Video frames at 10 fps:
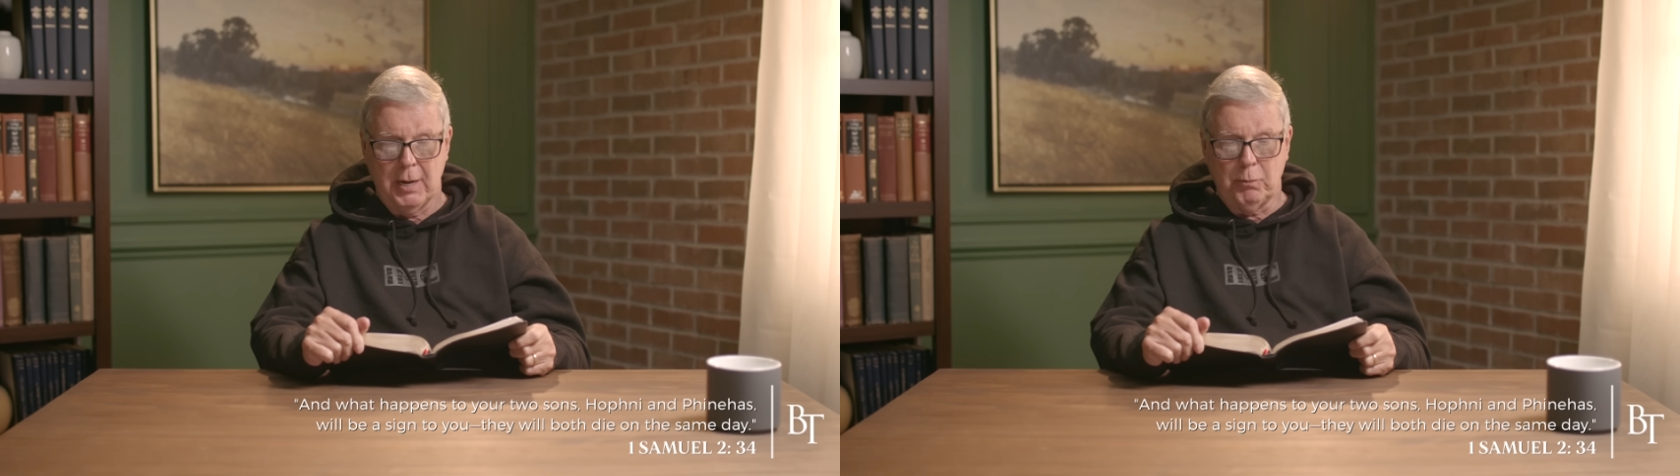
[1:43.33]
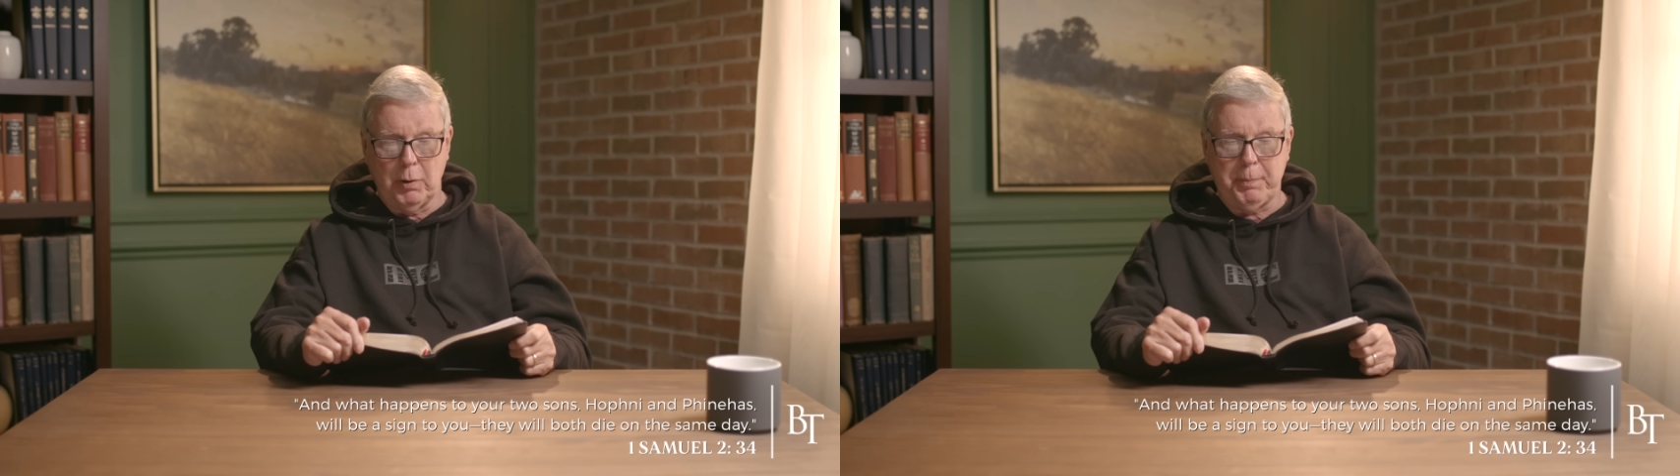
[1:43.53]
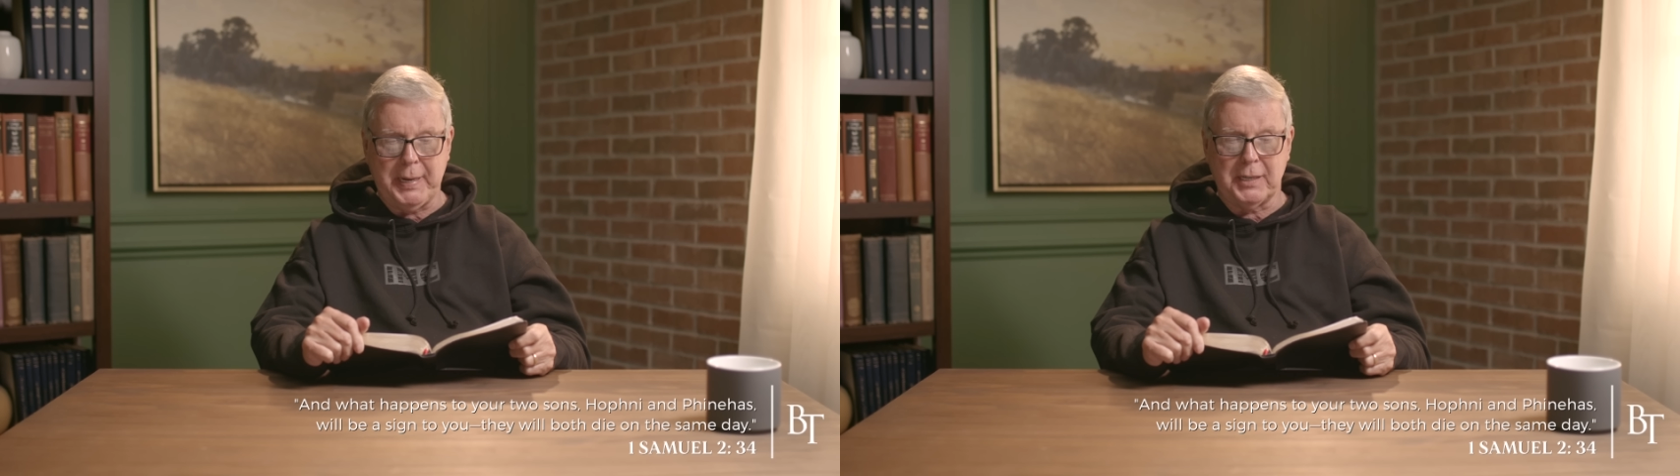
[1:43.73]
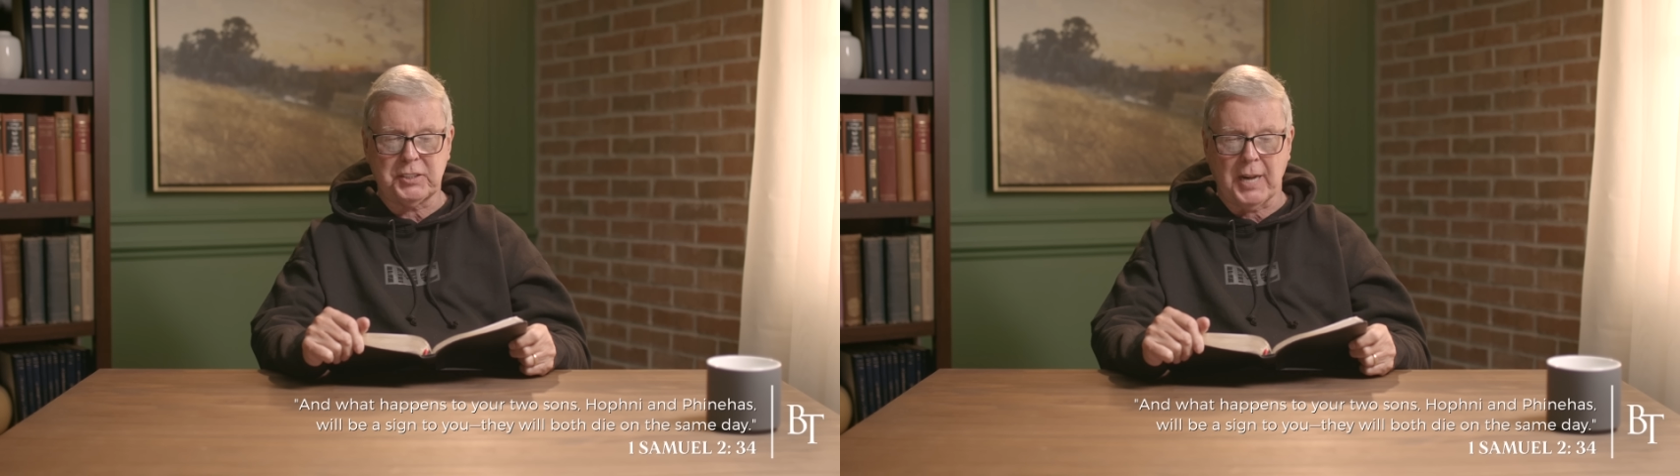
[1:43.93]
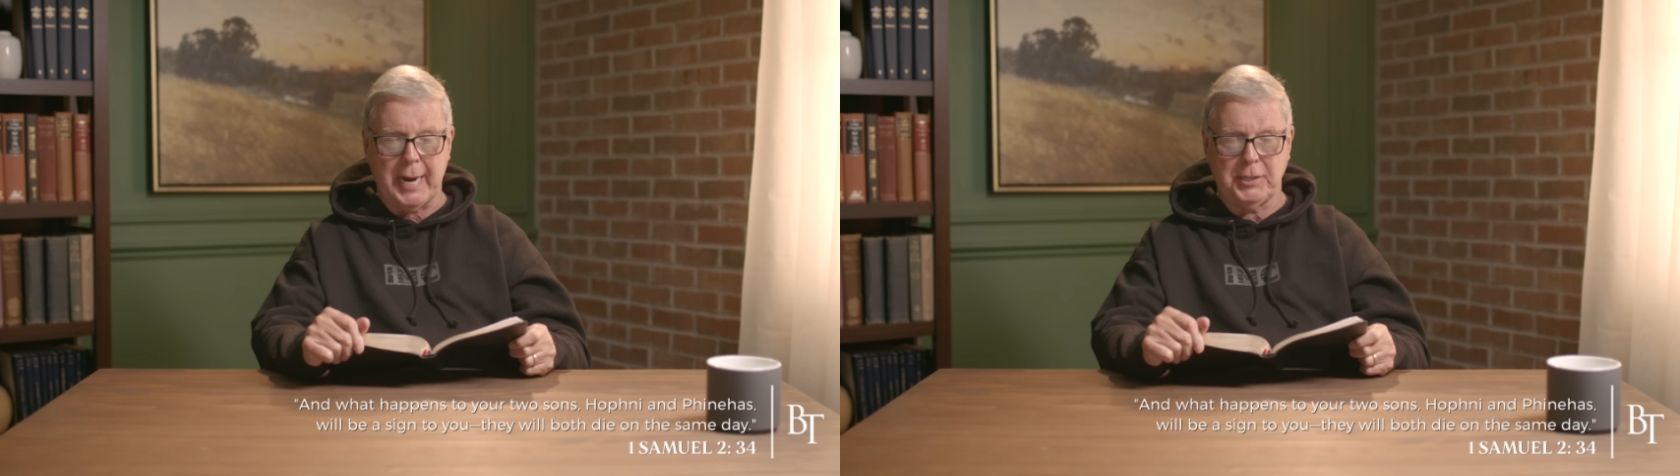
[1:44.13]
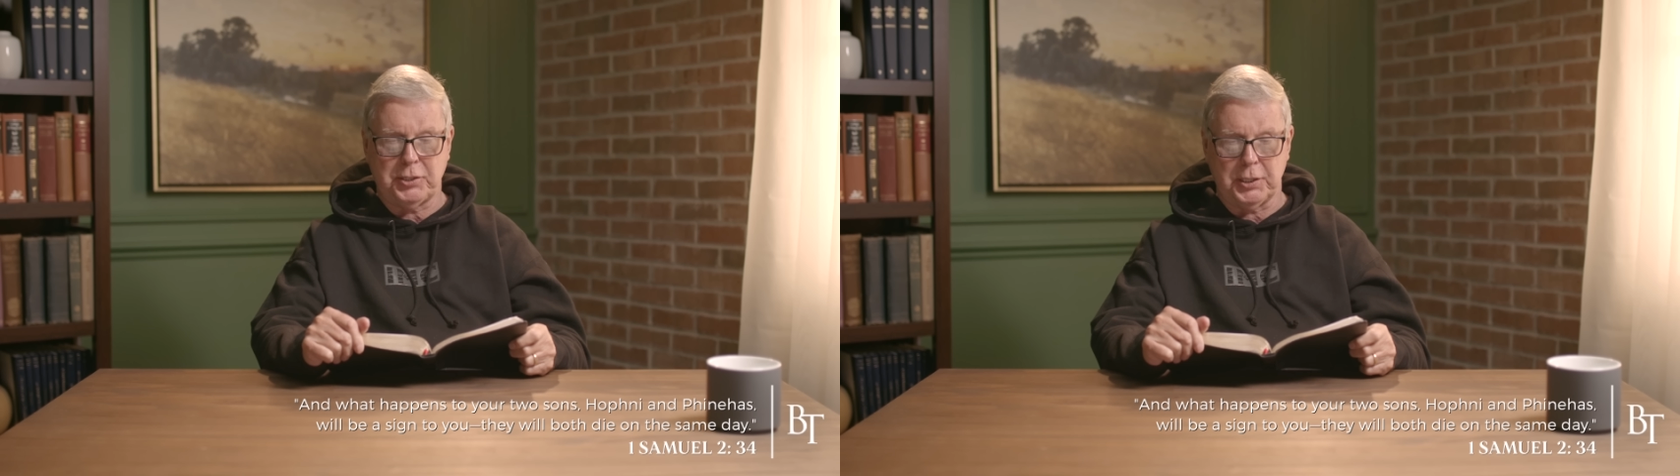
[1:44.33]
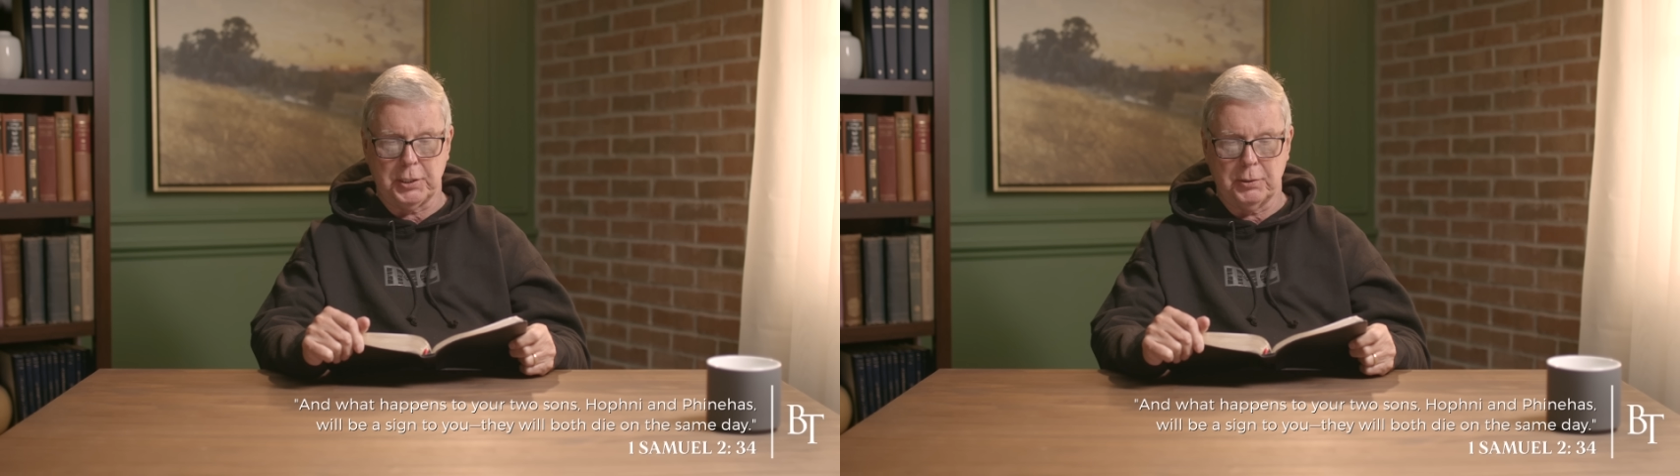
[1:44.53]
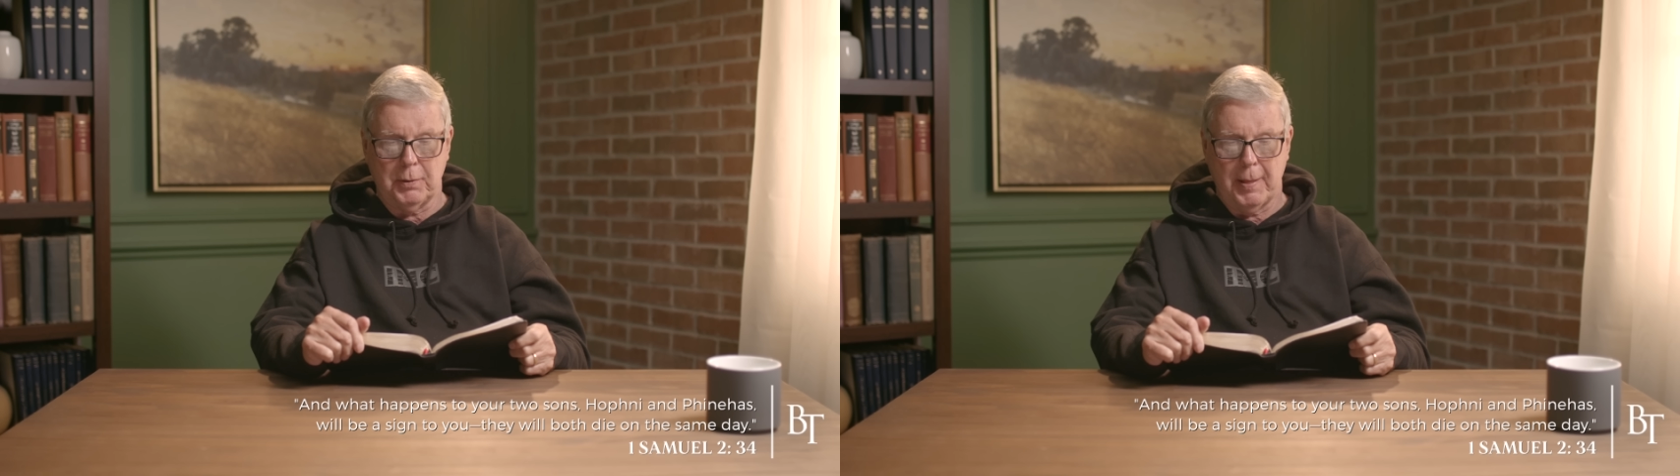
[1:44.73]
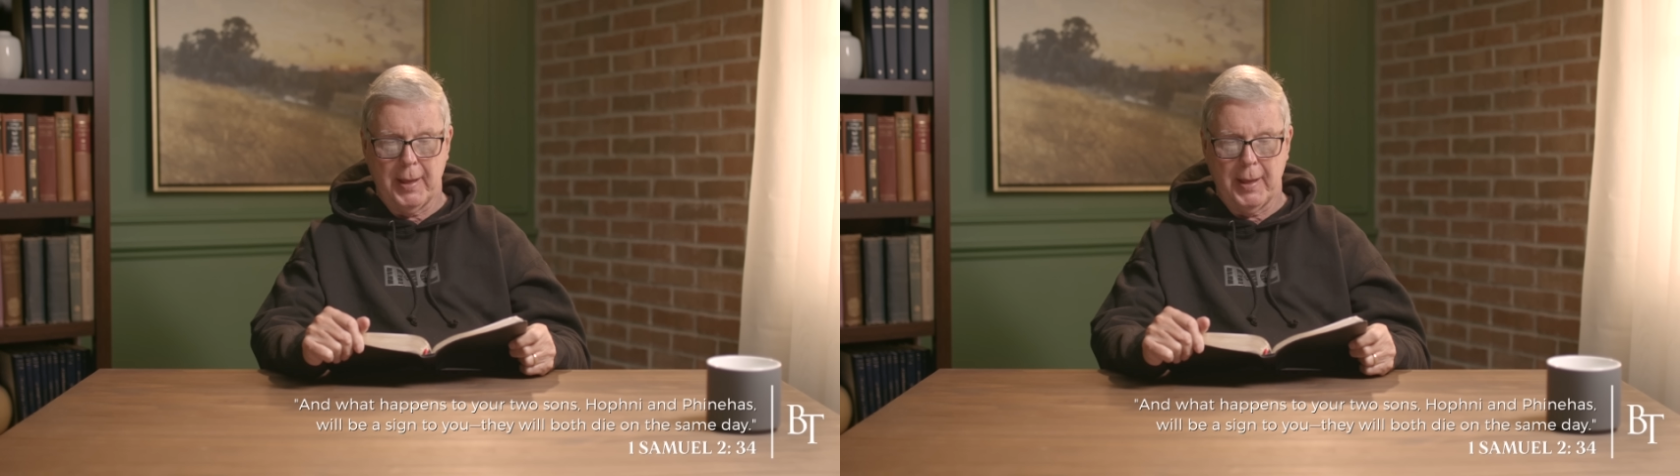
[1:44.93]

will be assigned to you.